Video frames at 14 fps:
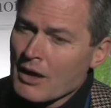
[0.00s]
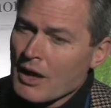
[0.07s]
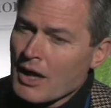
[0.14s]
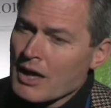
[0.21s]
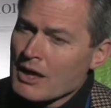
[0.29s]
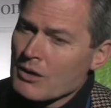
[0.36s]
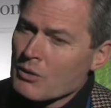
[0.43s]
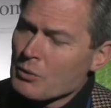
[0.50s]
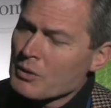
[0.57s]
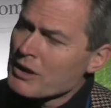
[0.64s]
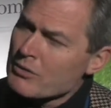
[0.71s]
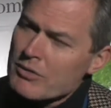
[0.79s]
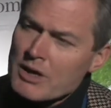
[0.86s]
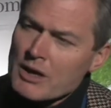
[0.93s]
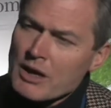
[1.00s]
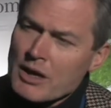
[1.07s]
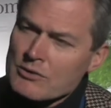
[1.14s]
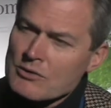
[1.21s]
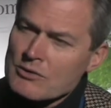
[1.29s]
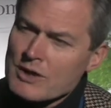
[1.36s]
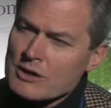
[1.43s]
And what I realize
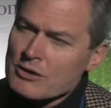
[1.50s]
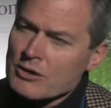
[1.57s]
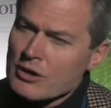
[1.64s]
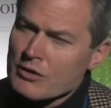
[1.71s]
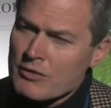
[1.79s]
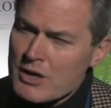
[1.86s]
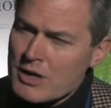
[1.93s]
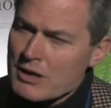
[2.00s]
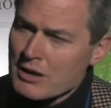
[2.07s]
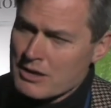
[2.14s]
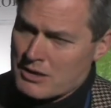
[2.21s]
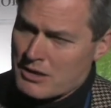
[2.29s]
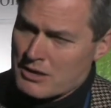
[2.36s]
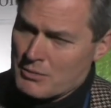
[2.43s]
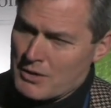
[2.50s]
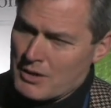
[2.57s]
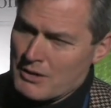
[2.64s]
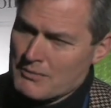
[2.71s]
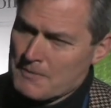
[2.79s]
is that in the green economy,